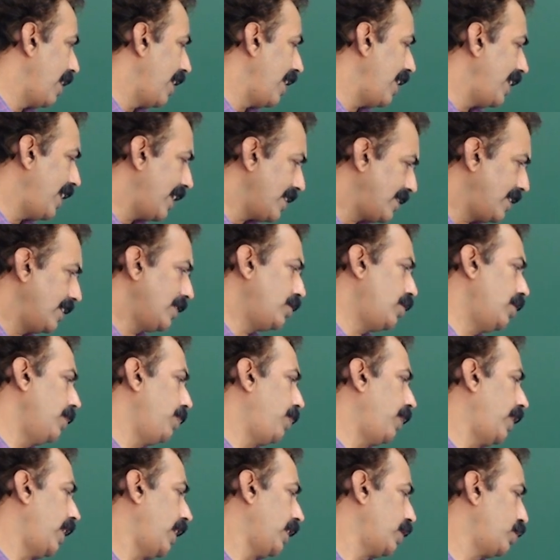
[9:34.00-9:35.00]
In asexual
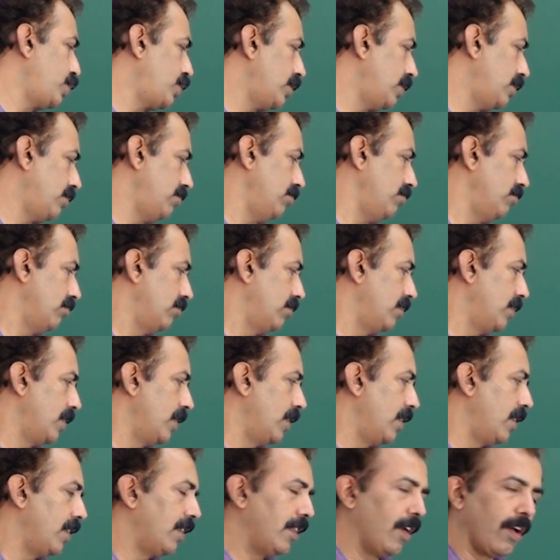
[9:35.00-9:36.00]
reproduction,
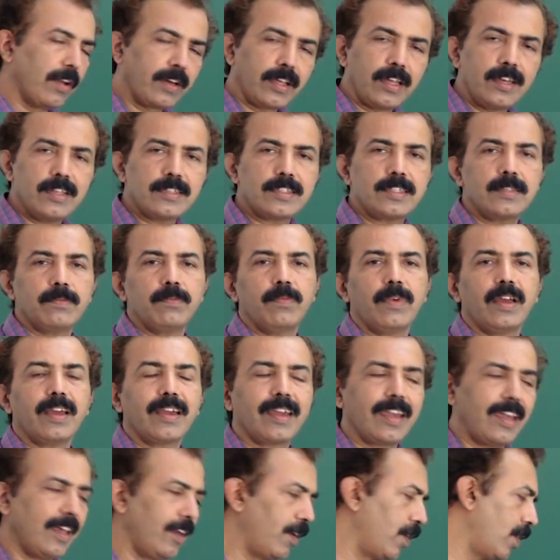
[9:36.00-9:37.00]
the
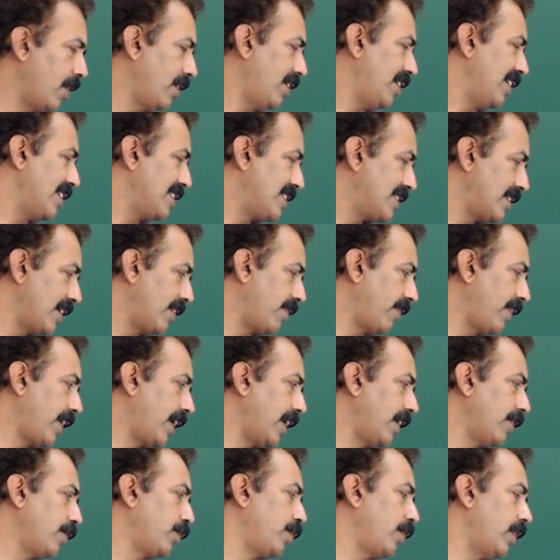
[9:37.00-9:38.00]
organism cannot
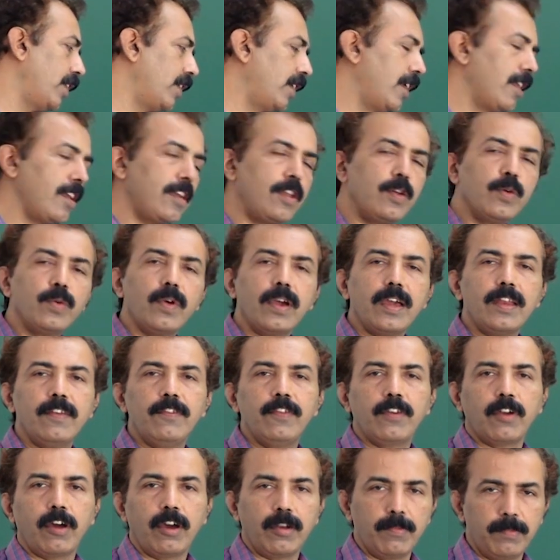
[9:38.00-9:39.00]
survive in a new
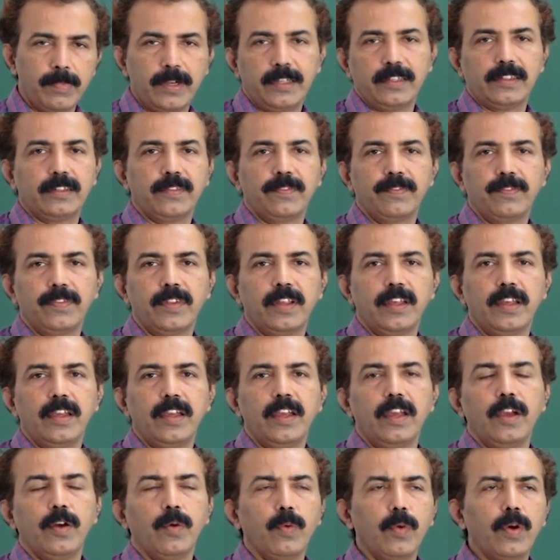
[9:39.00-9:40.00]
environment.
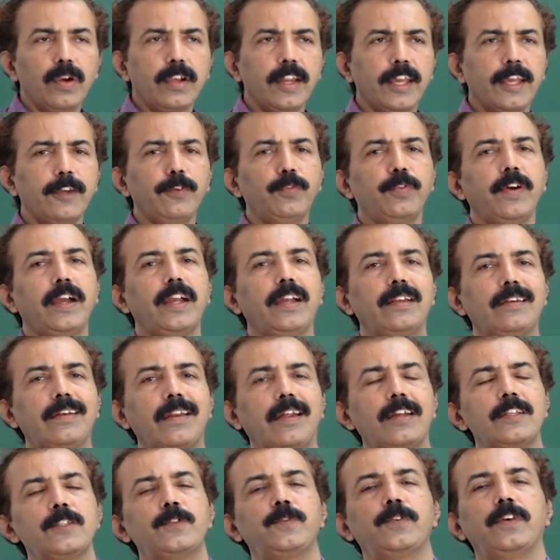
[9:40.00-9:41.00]
What if I
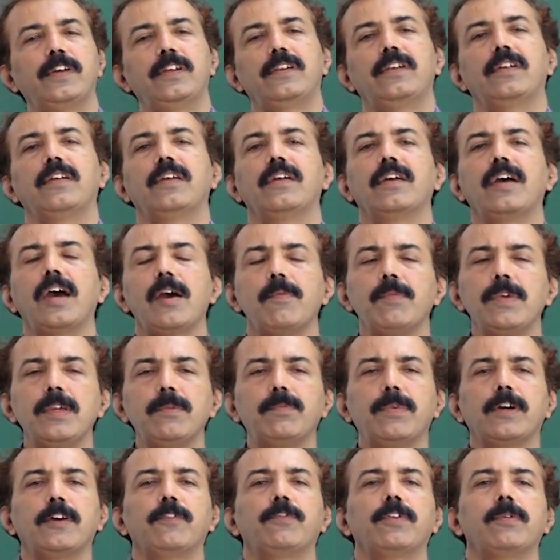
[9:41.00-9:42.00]
transfer
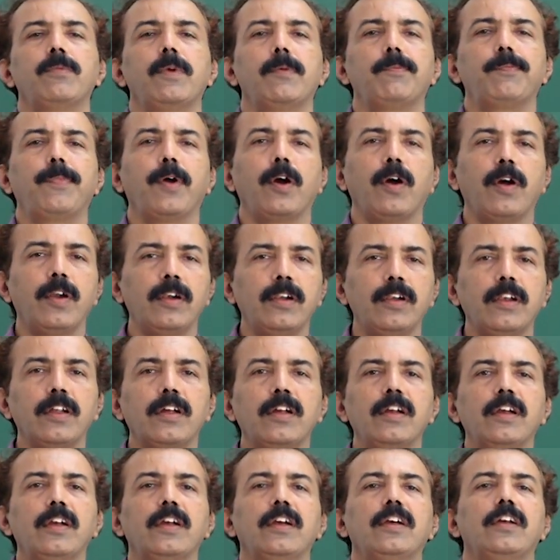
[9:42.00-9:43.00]
amoeba from a
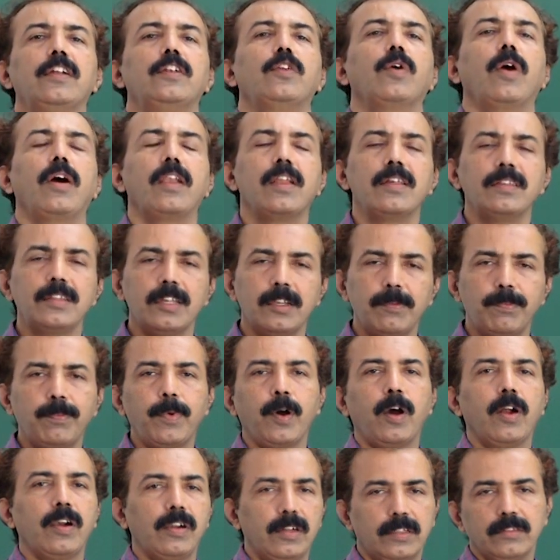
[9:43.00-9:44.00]
pond to another
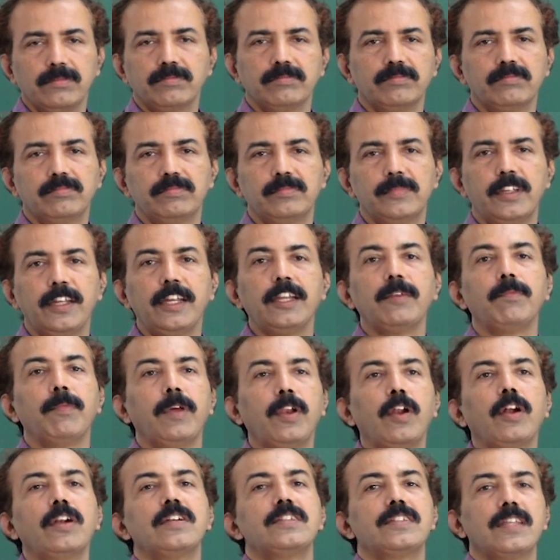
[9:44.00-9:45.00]
pond? It
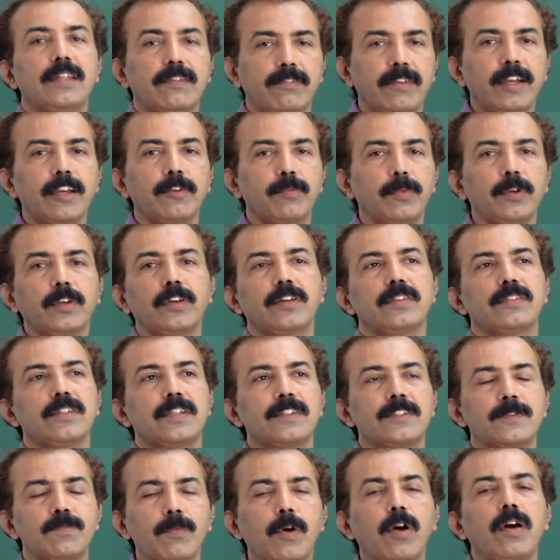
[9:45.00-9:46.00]
may not survive because of
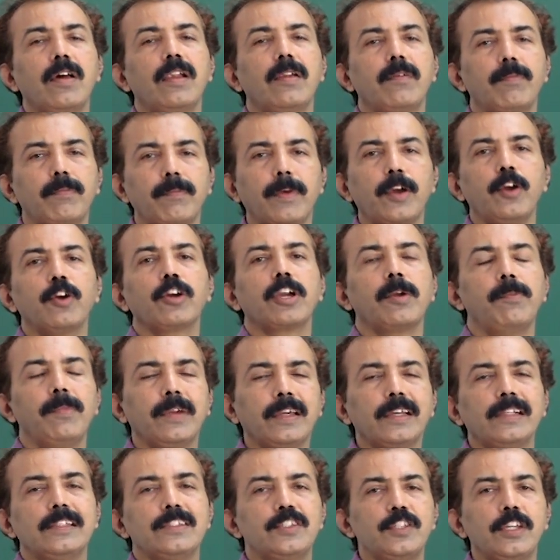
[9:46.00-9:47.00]
a small
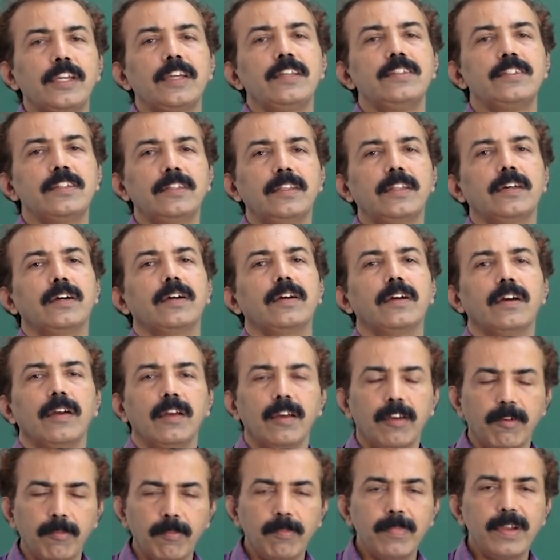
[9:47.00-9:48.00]
biochemical change in
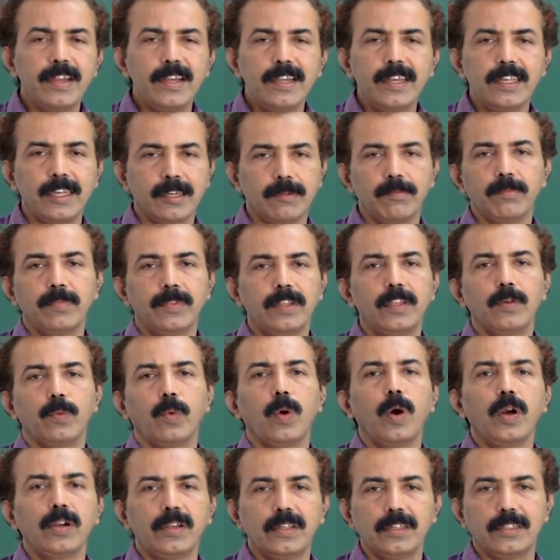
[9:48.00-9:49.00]
the medium, the
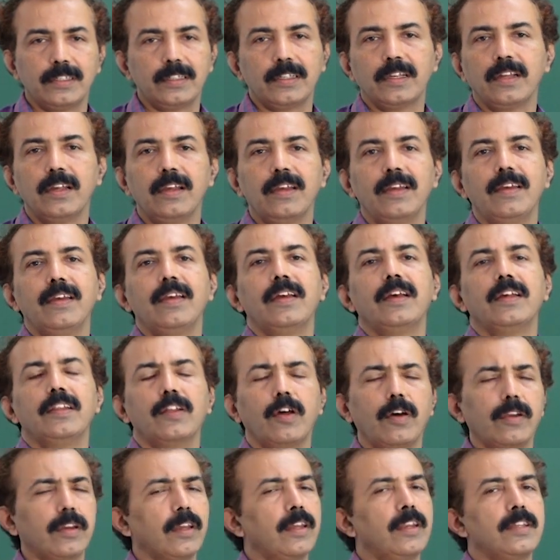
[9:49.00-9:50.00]
water,
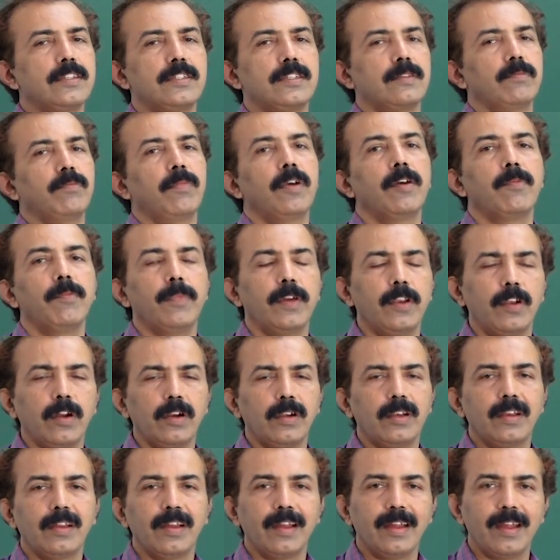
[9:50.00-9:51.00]
the organism may
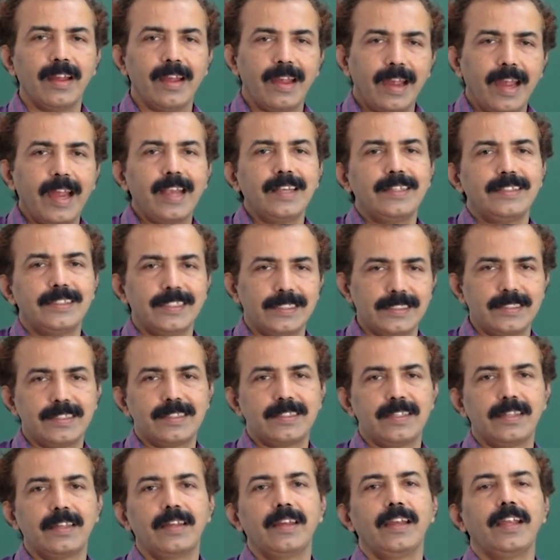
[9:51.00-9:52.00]
not
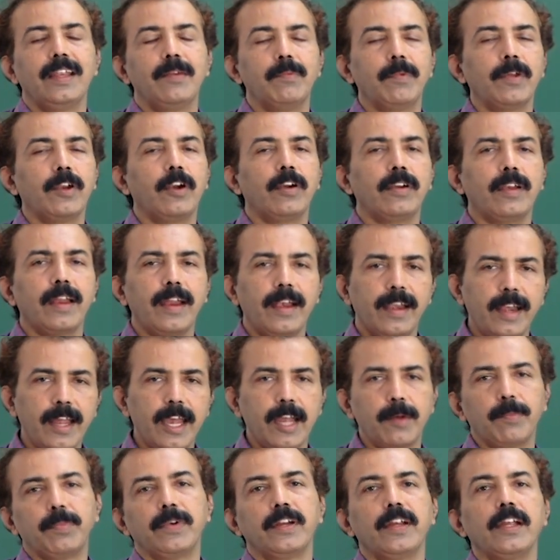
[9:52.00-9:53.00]
adjust, it may not
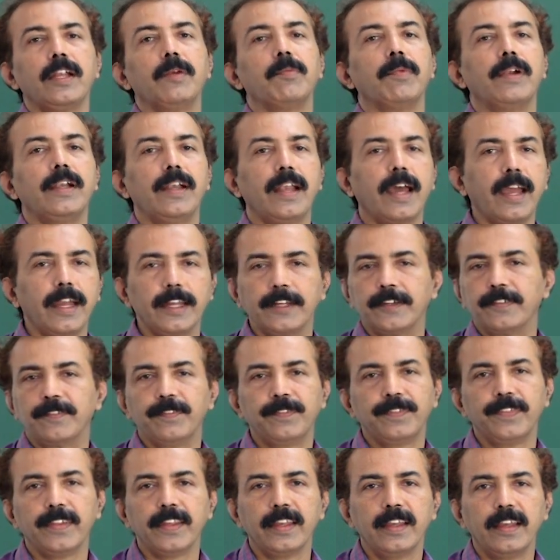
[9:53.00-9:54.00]
adapt, it may
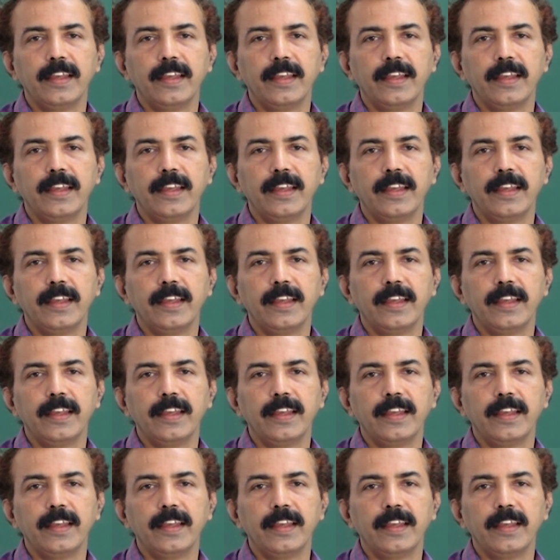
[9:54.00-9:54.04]
die.